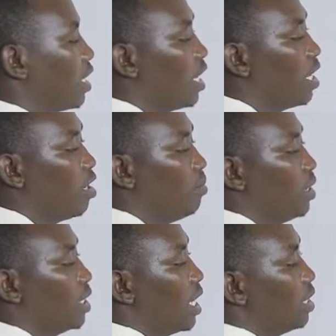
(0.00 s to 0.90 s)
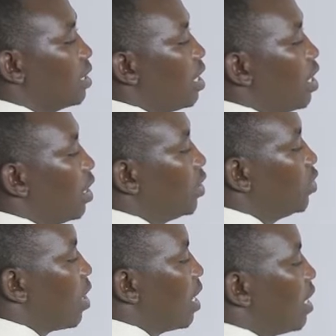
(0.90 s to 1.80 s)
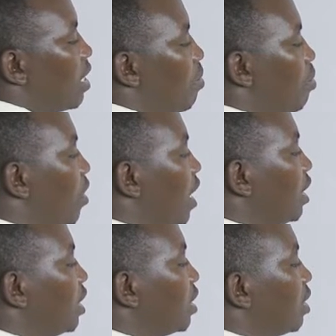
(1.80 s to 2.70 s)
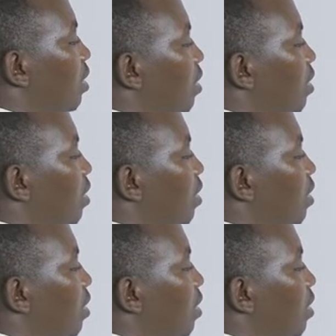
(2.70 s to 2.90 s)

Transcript: 3 kilometers to another point